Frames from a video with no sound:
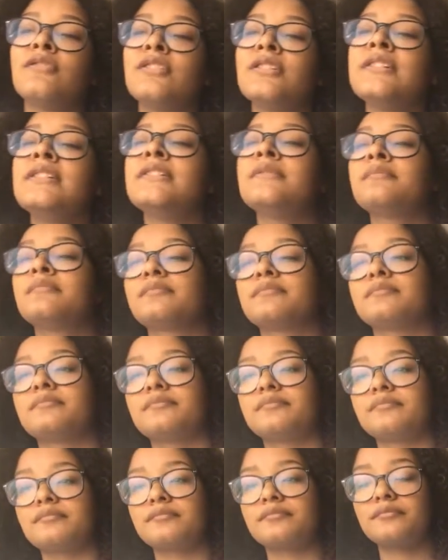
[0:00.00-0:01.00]
free.
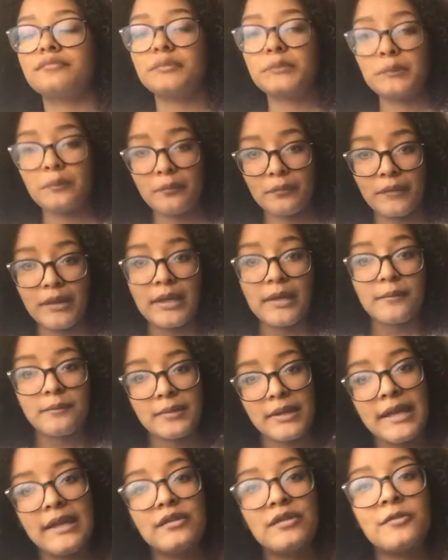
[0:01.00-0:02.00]

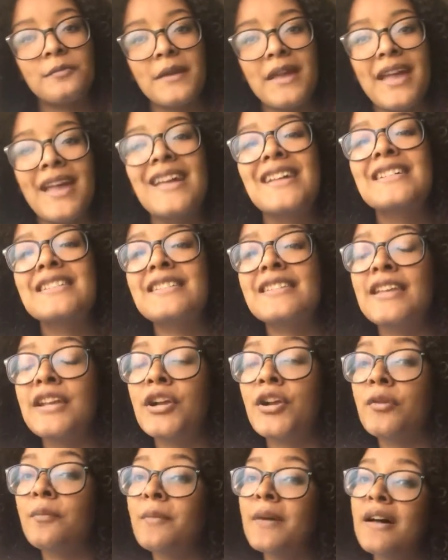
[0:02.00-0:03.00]
Peter Pan,
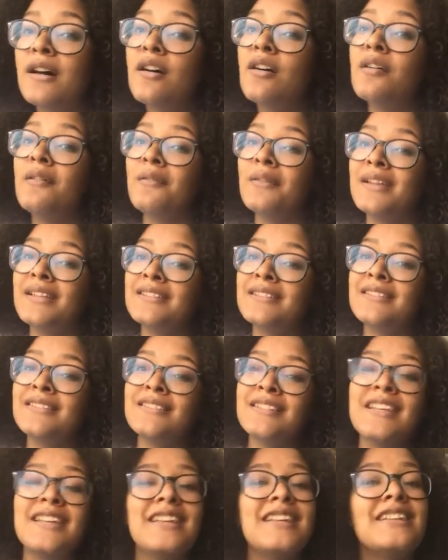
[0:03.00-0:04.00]
Tinker Bell,
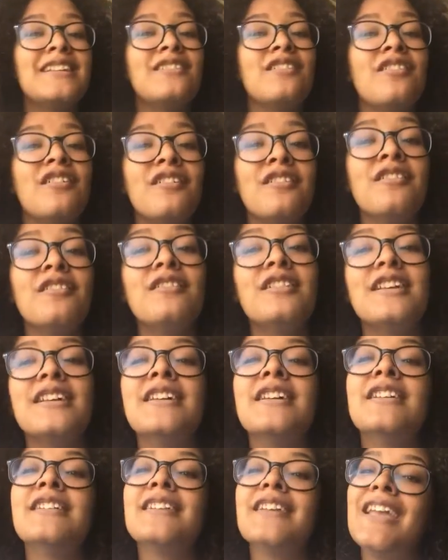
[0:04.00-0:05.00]
Wendy,
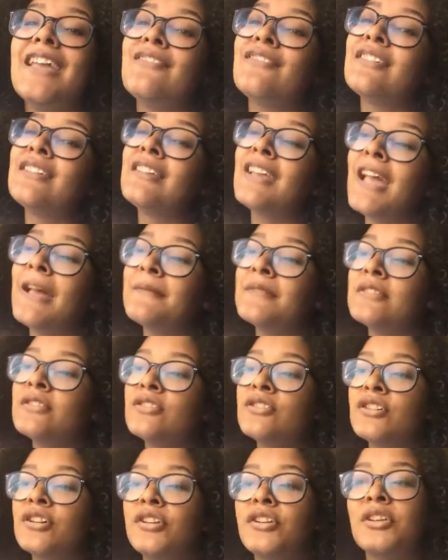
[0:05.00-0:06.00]
darling, even
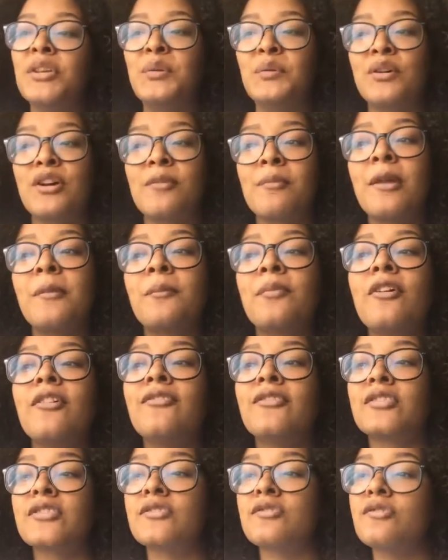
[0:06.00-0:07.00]
Captain Hook, you are my
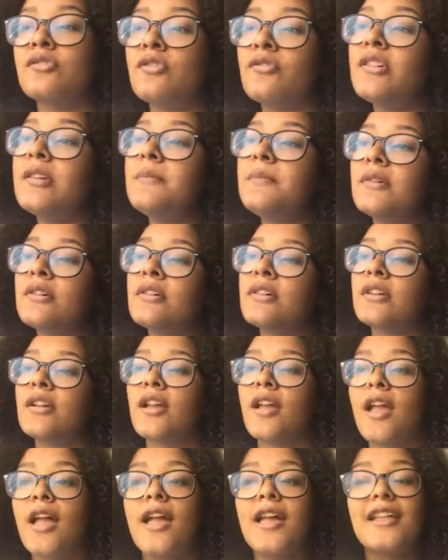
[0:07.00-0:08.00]
perfect storybook.
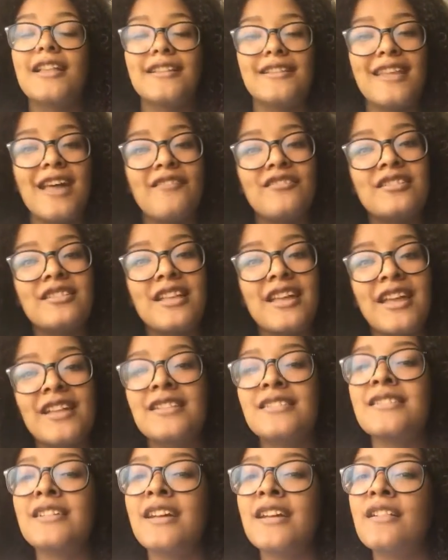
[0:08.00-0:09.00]

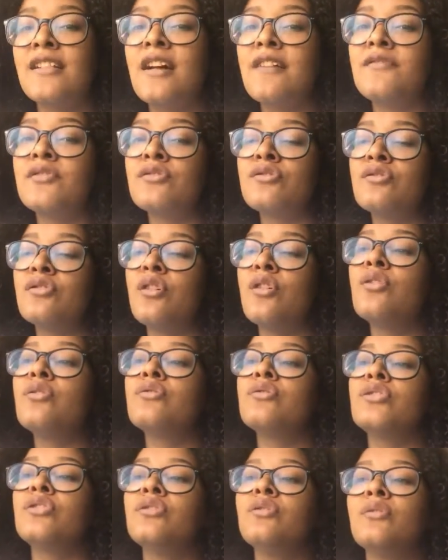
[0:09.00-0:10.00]
Neverland, I love you
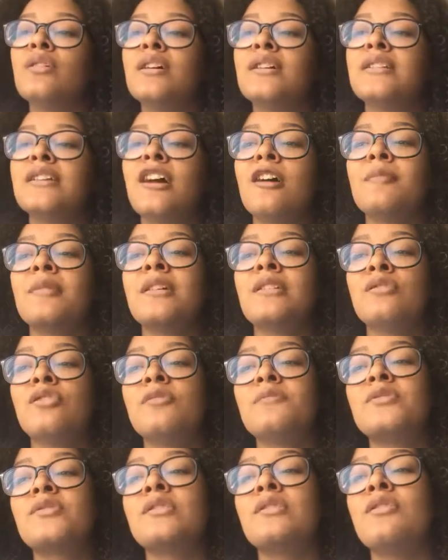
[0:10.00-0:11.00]
so, you are now my
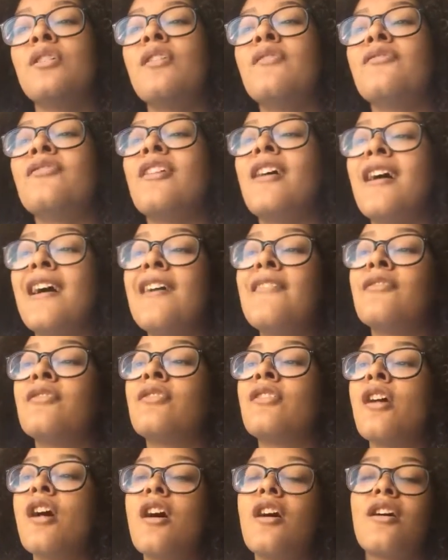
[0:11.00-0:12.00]
own sweet home
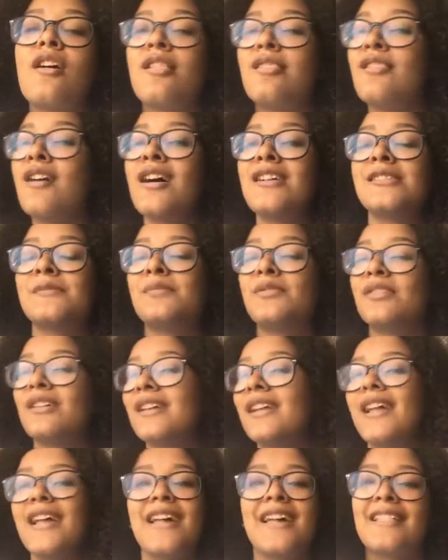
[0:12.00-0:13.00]
forever, a lost
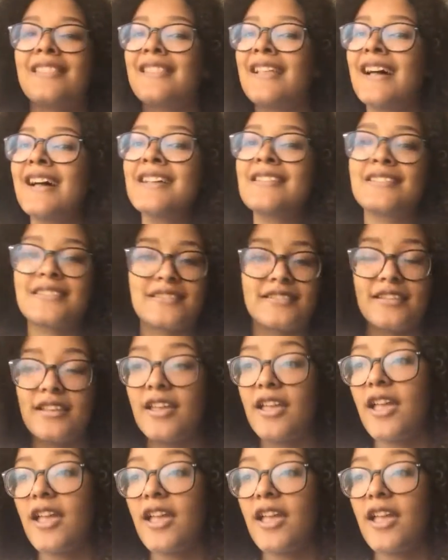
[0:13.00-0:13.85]
boy at last.